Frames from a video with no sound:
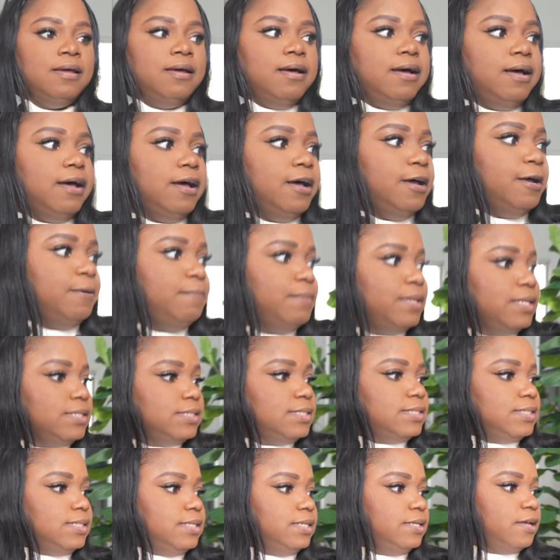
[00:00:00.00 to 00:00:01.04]
let's
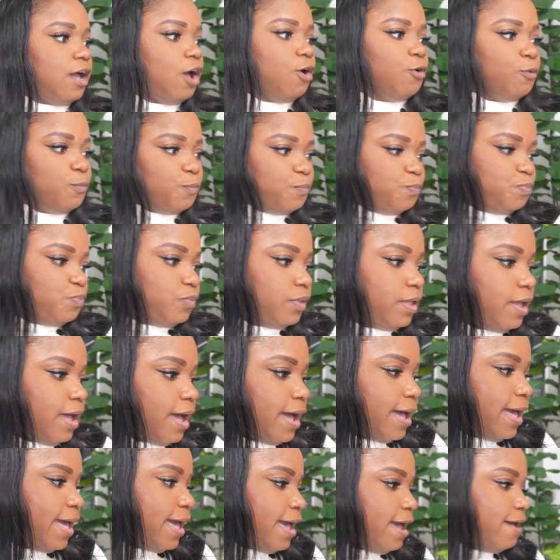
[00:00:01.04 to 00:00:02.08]
see. Oh, I
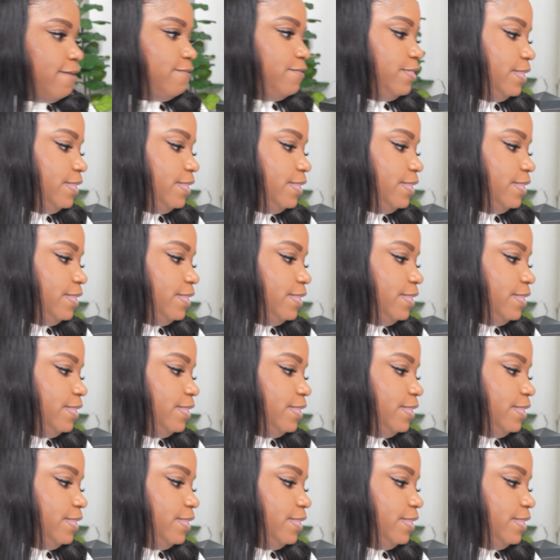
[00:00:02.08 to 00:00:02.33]
have